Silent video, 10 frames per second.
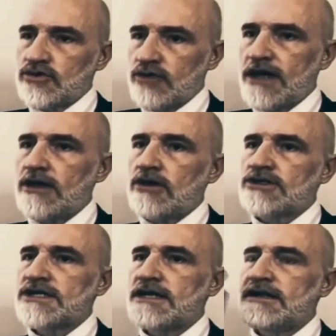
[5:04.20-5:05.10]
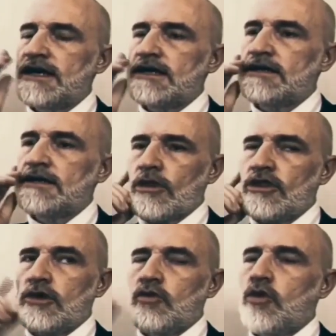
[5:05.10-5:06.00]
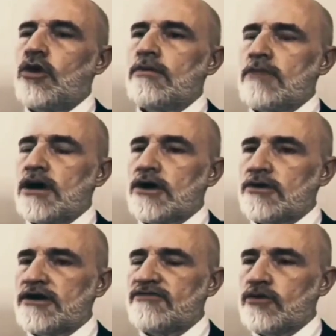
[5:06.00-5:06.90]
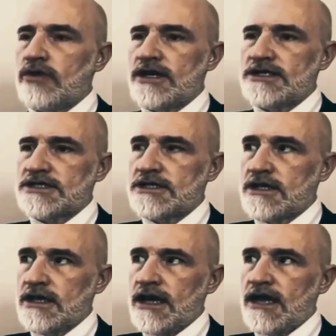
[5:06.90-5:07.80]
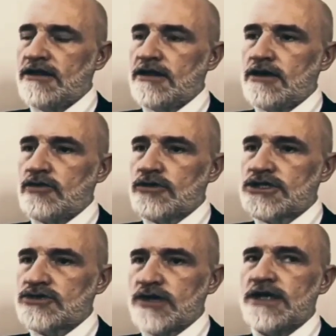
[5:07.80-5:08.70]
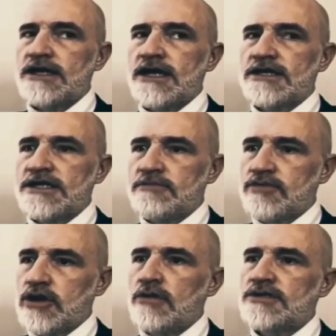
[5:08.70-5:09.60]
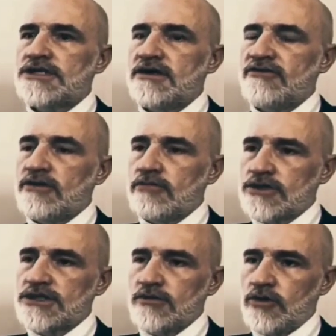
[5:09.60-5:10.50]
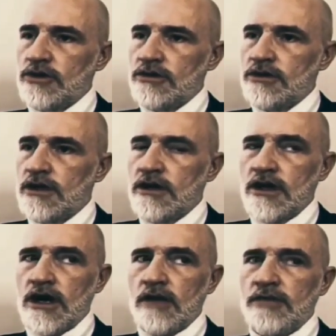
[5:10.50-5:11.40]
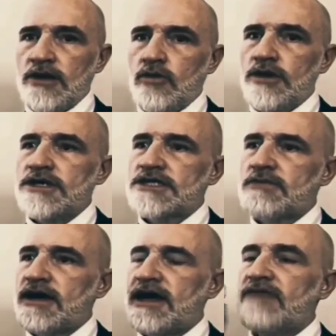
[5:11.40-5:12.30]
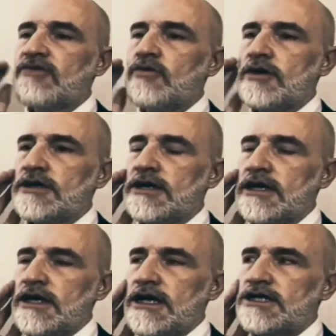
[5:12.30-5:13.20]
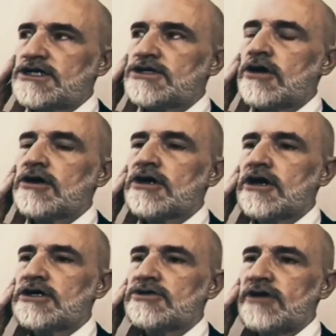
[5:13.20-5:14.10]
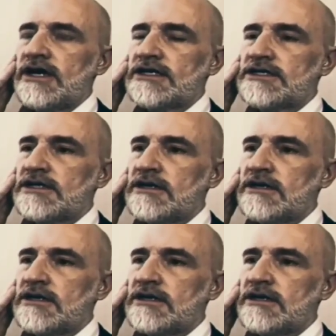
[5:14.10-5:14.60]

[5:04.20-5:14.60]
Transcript: right alongside that. The warmongering of the West and the restraint and the diplomacy of the Muslim world are being witnessed by everyone in stark contrast.